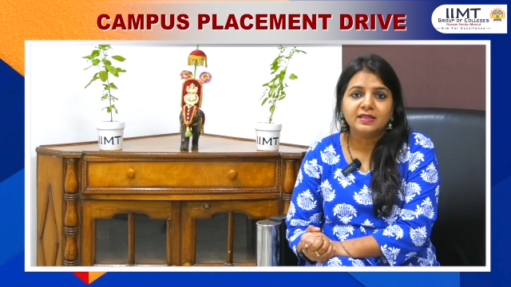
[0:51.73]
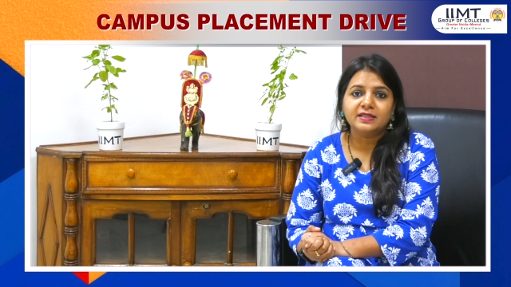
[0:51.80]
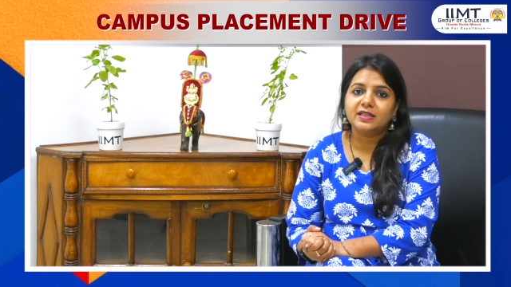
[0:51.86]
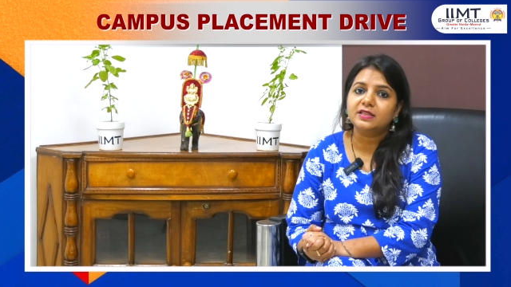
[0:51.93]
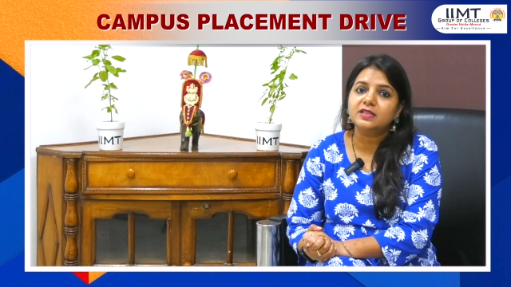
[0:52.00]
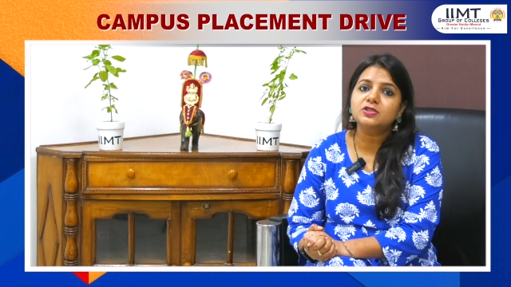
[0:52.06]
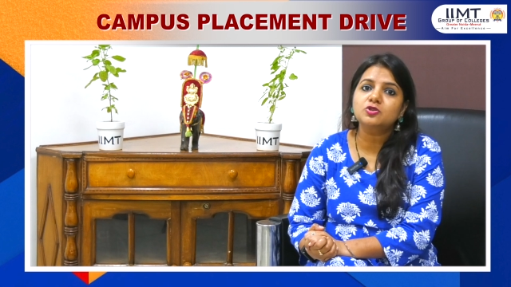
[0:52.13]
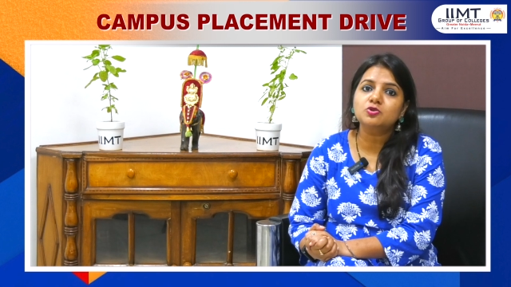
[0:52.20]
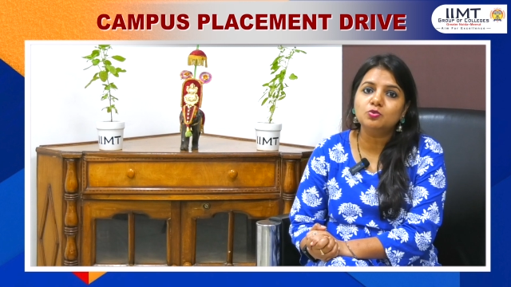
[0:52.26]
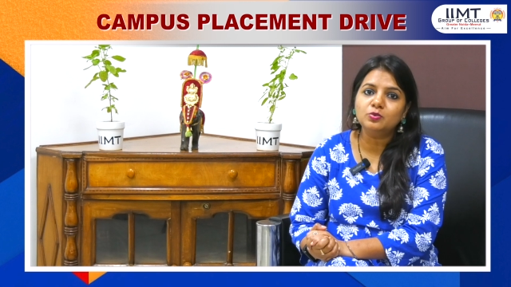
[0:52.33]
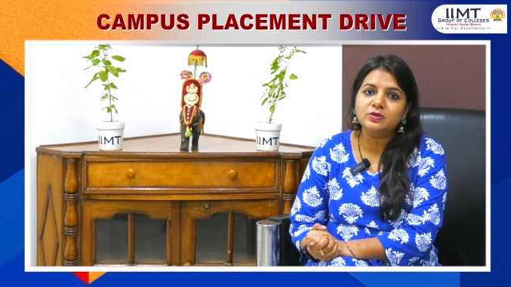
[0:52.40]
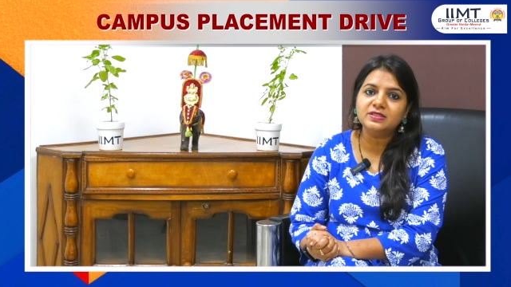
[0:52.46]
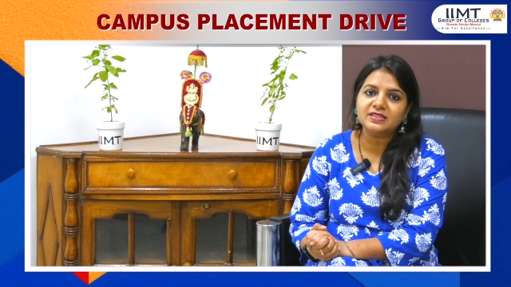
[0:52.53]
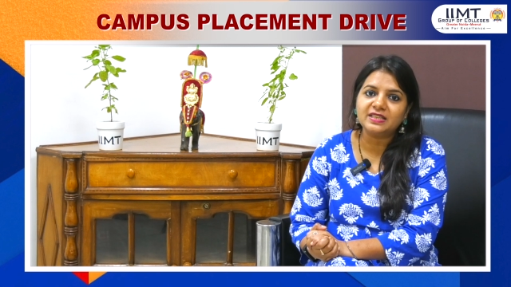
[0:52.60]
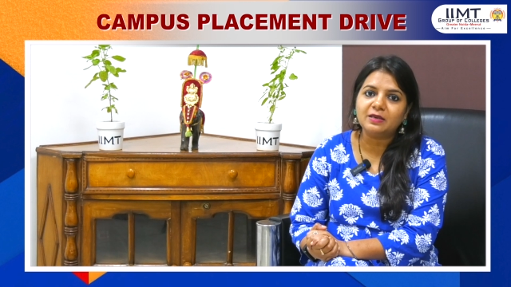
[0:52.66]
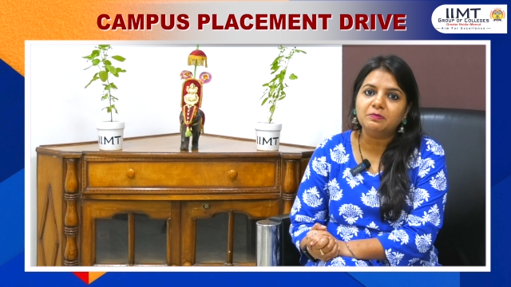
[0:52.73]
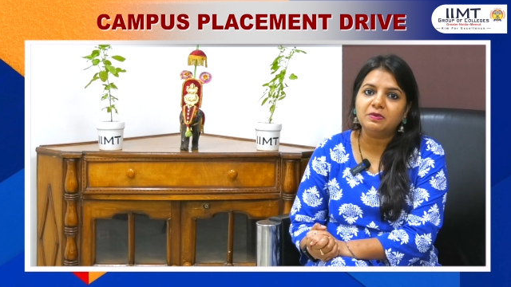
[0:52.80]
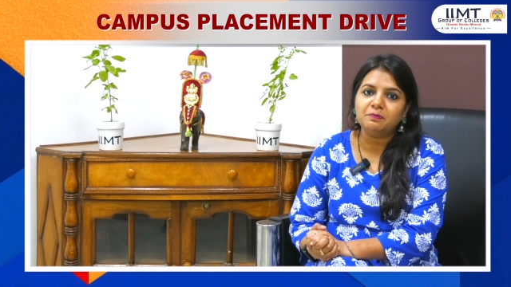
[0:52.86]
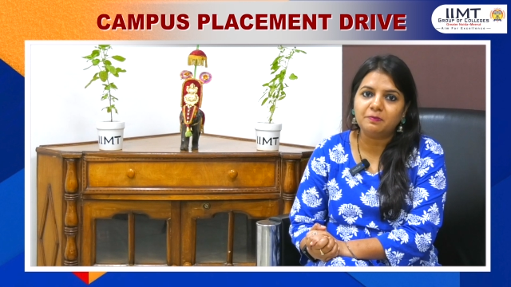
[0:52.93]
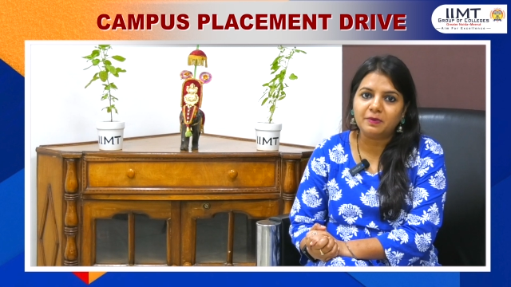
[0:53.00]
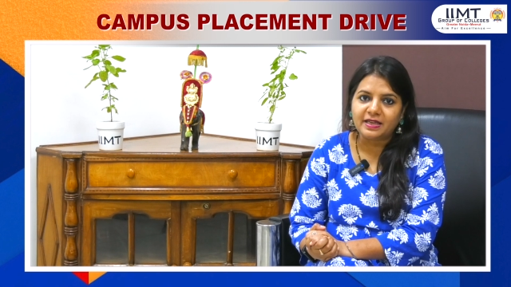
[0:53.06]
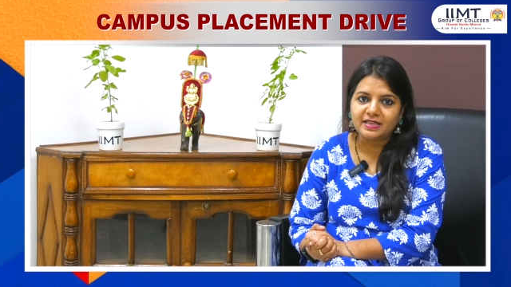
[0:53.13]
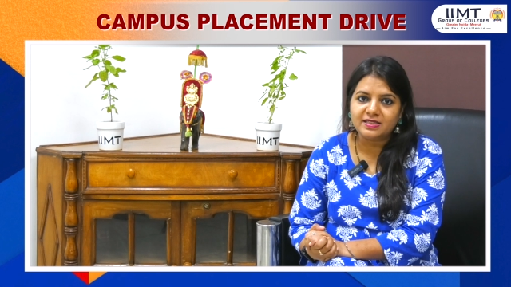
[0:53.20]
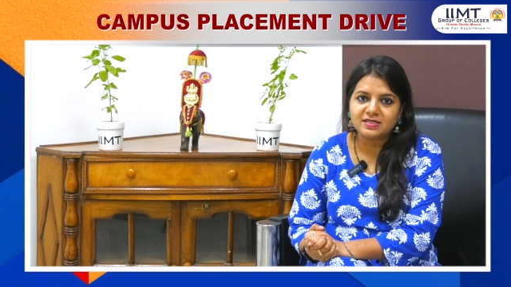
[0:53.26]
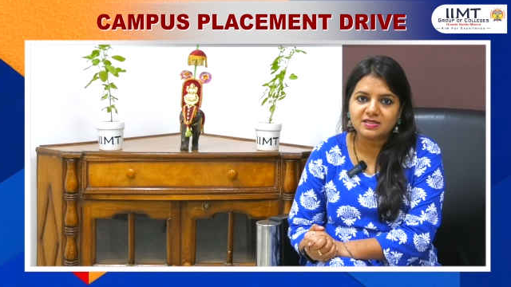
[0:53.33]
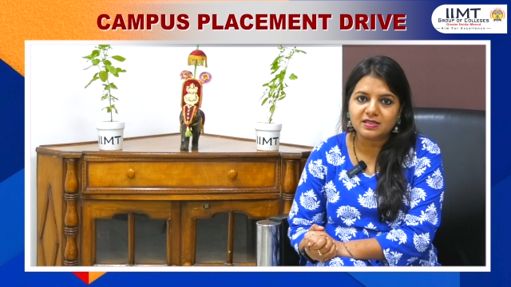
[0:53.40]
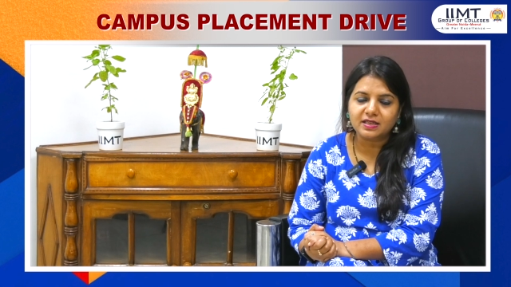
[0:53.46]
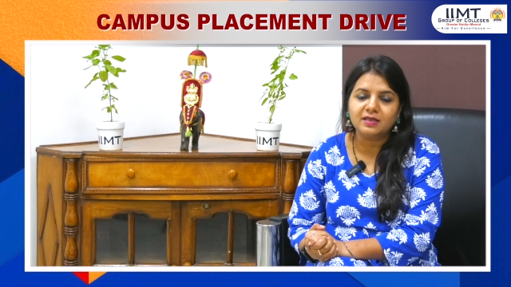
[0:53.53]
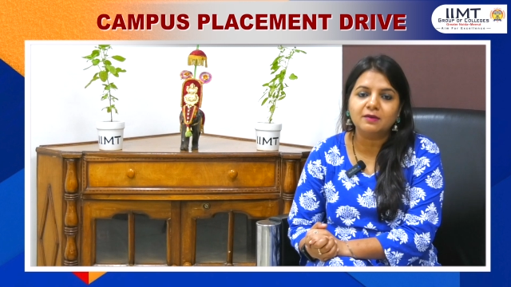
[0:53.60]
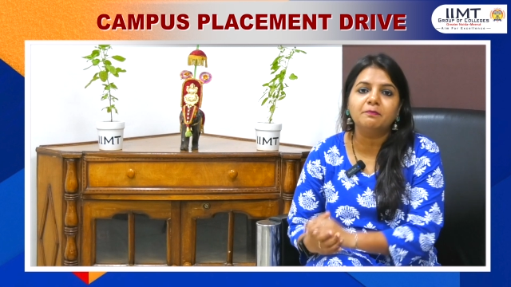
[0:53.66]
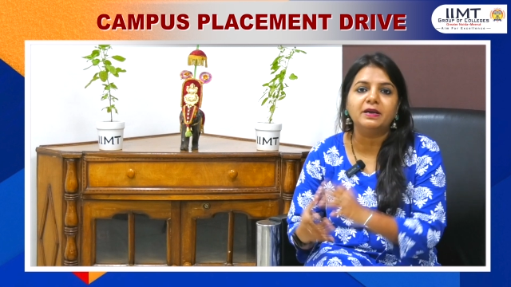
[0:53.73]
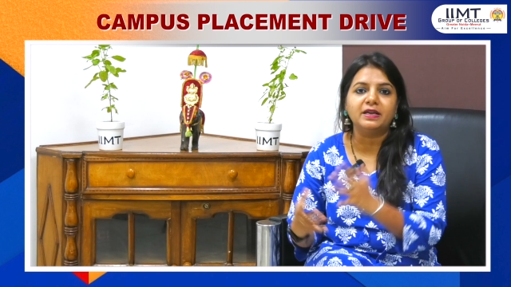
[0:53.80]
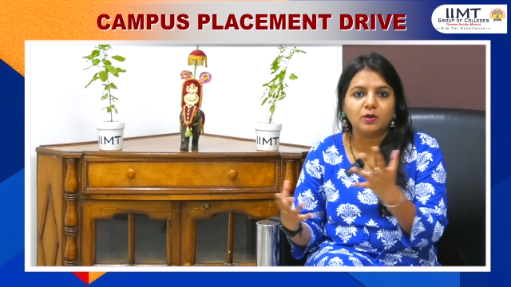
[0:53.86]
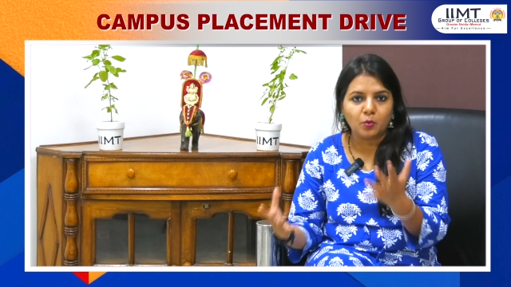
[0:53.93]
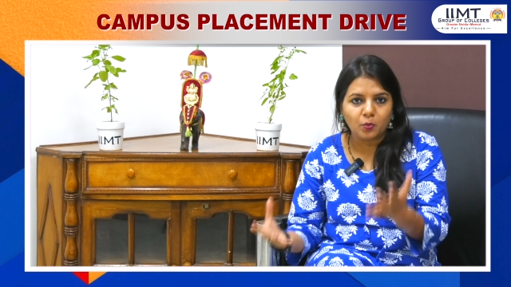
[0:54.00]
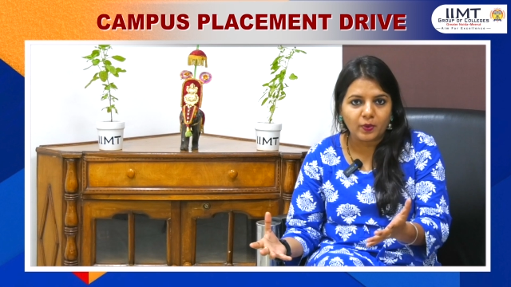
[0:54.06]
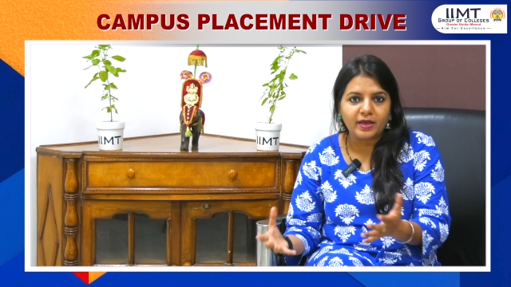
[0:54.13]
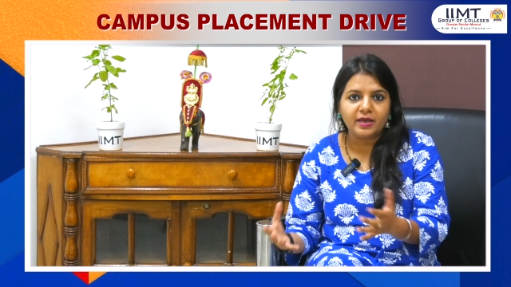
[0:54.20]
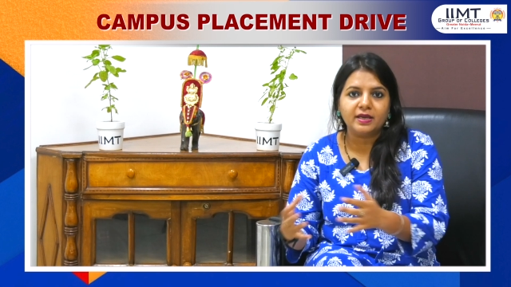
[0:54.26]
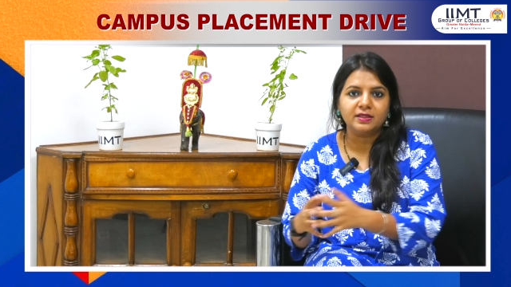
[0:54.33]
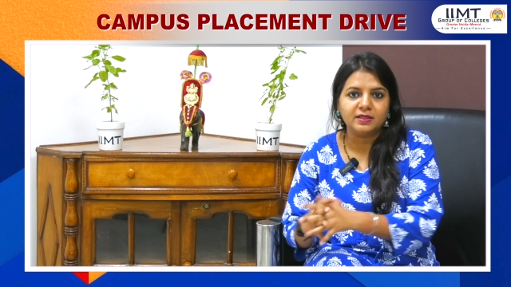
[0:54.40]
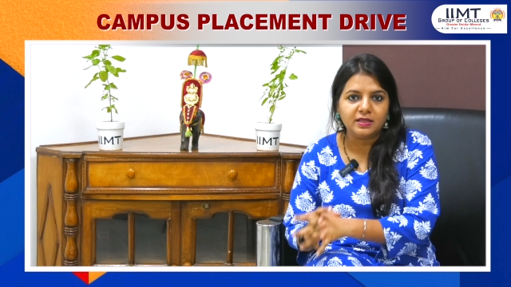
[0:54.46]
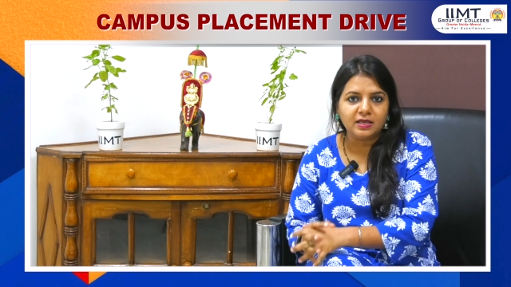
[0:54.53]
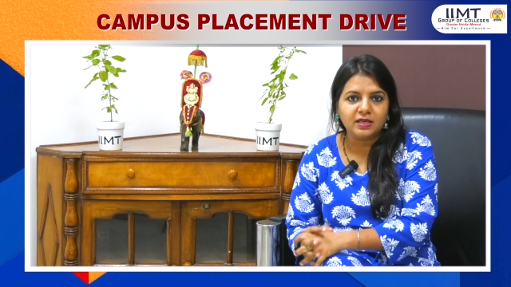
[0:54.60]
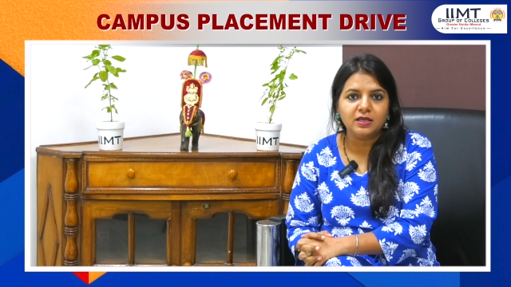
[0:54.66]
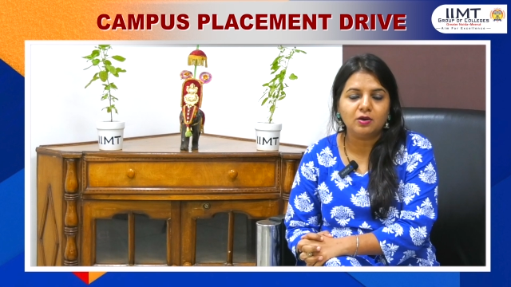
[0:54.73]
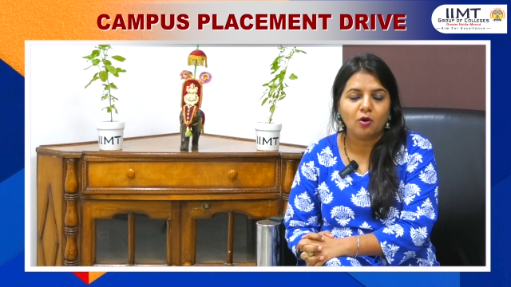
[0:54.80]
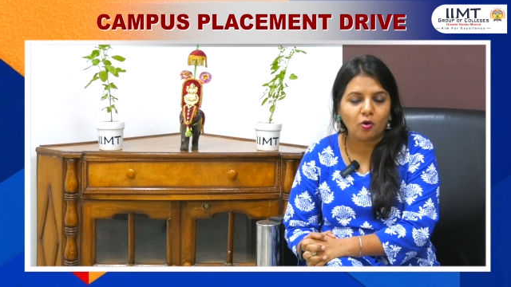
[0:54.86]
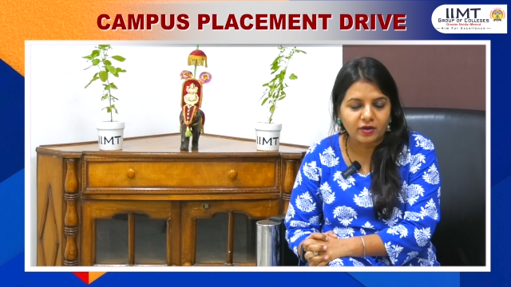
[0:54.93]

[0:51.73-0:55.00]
that the students can be placed in a better way in the